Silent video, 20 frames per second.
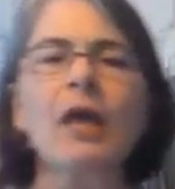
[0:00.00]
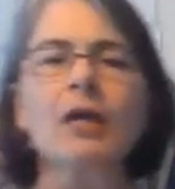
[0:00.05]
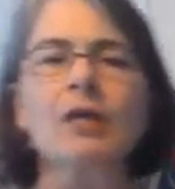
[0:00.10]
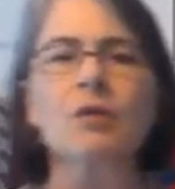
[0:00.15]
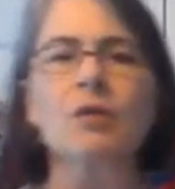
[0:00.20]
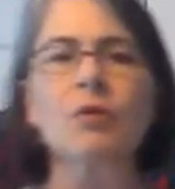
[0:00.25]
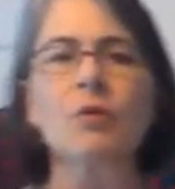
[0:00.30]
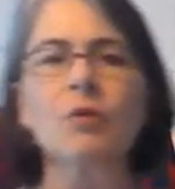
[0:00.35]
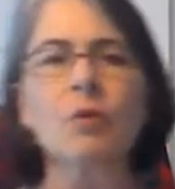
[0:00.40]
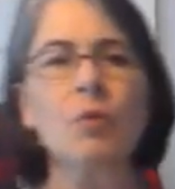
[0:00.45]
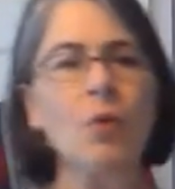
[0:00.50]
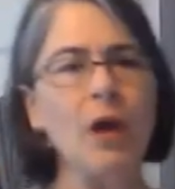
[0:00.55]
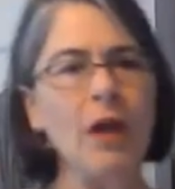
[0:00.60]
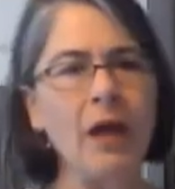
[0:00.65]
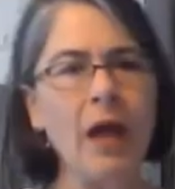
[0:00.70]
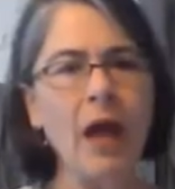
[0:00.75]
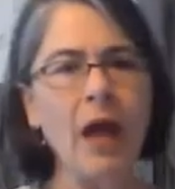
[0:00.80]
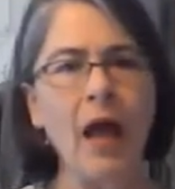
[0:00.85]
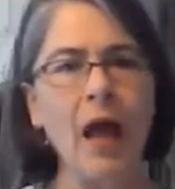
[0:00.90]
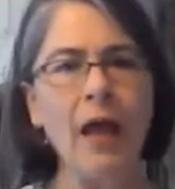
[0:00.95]
So the
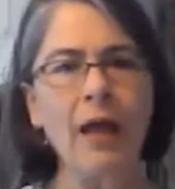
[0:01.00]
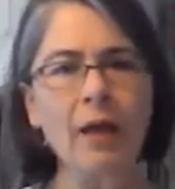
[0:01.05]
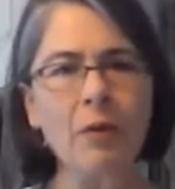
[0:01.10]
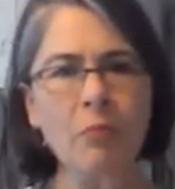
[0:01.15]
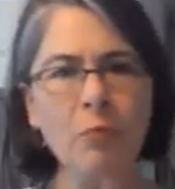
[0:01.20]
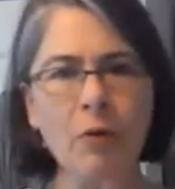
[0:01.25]
one I am